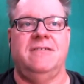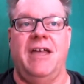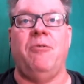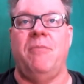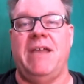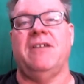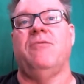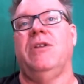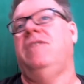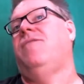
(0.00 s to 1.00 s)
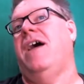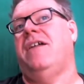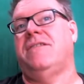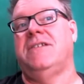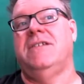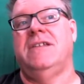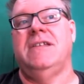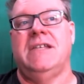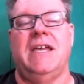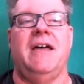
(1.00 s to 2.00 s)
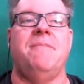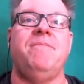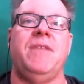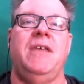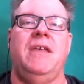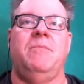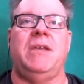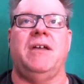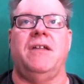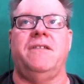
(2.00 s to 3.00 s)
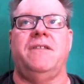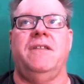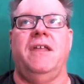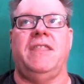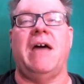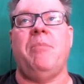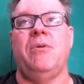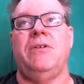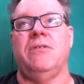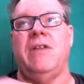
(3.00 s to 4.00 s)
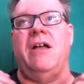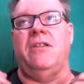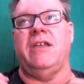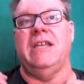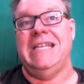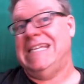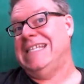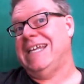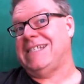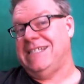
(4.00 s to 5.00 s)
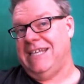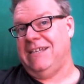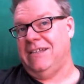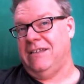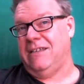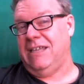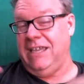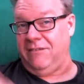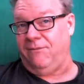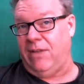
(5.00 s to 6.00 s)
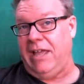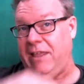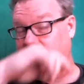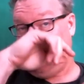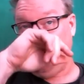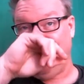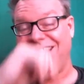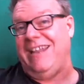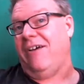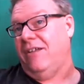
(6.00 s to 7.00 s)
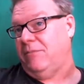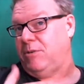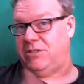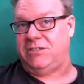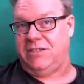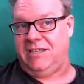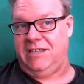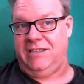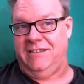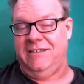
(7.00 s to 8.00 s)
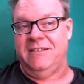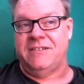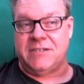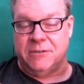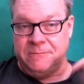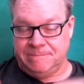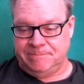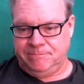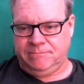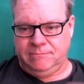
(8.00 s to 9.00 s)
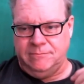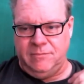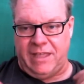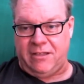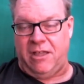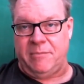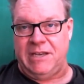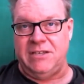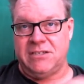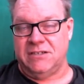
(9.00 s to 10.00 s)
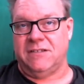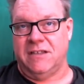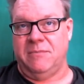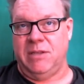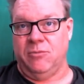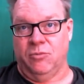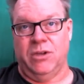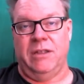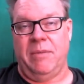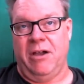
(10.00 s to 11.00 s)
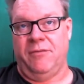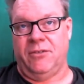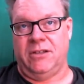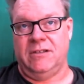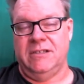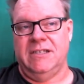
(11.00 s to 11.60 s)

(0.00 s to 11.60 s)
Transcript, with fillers: That will make it really fast. Um, because at that point, you're now looking at index data in a file that now has a partition key. So that combination is going to be really powerful.